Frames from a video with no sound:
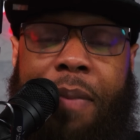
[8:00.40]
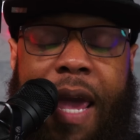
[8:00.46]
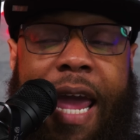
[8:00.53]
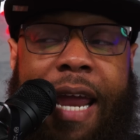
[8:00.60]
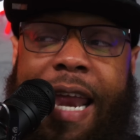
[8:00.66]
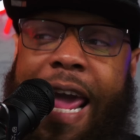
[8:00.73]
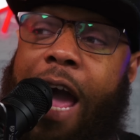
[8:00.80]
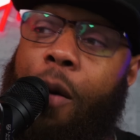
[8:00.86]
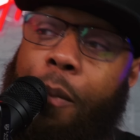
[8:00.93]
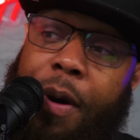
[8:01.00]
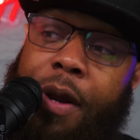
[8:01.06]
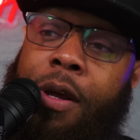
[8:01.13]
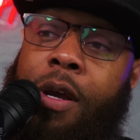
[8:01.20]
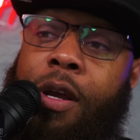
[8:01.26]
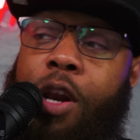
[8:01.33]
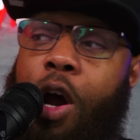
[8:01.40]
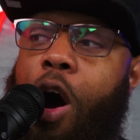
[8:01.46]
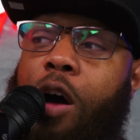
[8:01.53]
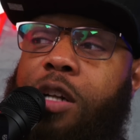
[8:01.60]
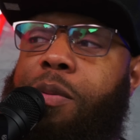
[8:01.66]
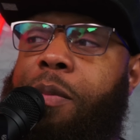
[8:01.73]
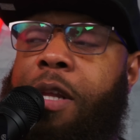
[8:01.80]
NBA now. But, you know,
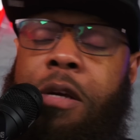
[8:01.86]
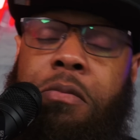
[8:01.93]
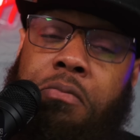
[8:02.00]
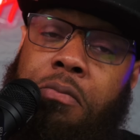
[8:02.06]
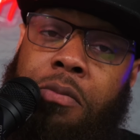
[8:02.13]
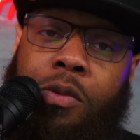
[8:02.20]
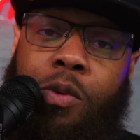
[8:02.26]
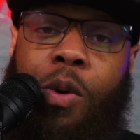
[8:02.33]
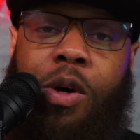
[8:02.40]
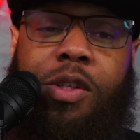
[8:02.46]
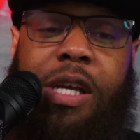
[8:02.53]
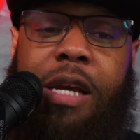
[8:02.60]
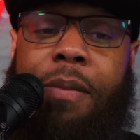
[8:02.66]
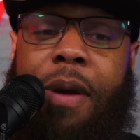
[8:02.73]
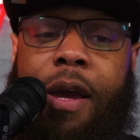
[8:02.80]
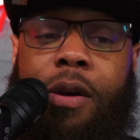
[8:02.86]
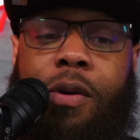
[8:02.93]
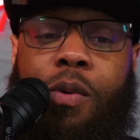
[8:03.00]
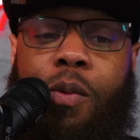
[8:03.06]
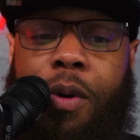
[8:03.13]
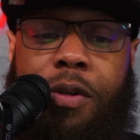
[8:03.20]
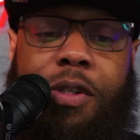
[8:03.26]
ultimately, we'll see, man.
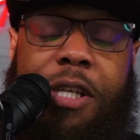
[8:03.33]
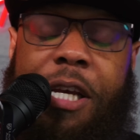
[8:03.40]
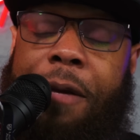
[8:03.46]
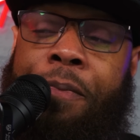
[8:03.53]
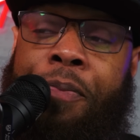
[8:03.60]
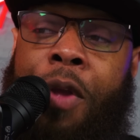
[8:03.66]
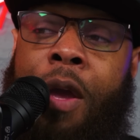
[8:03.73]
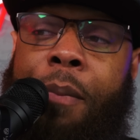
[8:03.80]
We'll see.